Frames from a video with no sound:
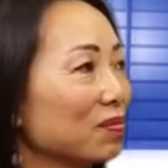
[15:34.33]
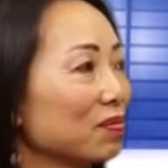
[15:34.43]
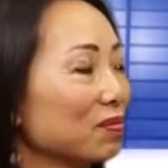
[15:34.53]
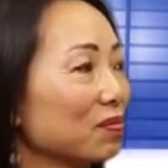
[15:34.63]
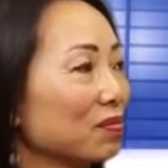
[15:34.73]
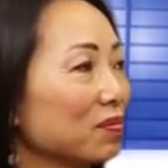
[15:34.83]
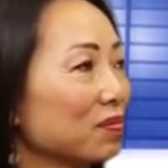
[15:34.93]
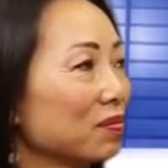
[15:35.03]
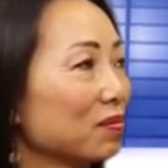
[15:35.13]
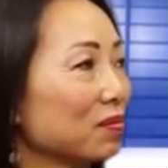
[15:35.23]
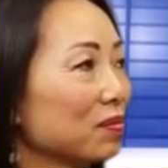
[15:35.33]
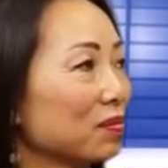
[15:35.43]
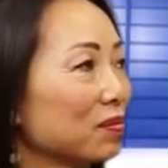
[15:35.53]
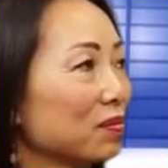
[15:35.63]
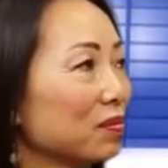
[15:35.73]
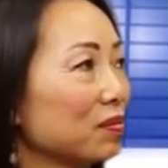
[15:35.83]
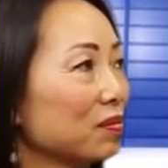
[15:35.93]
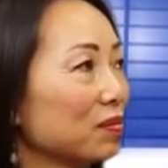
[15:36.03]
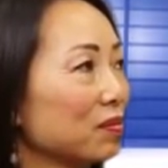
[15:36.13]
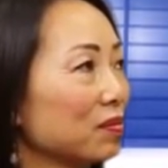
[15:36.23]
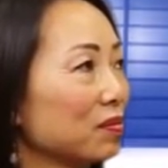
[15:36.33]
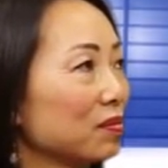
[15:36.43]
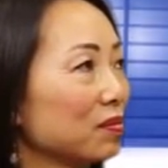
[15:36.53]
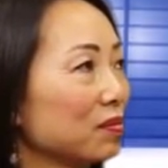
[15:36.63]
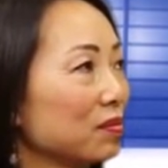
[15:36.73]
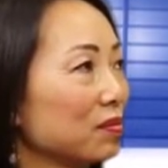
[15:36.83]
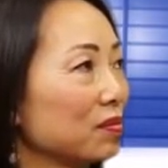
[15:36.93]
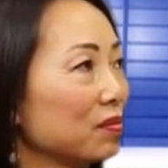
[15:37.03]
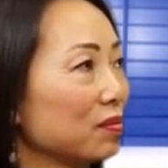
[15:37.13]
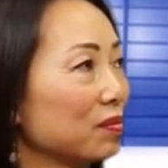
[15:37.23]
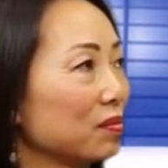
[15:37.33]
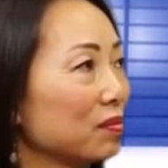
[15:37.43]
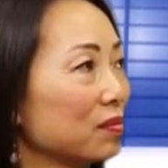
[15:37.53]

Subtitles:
The person shown says nothing.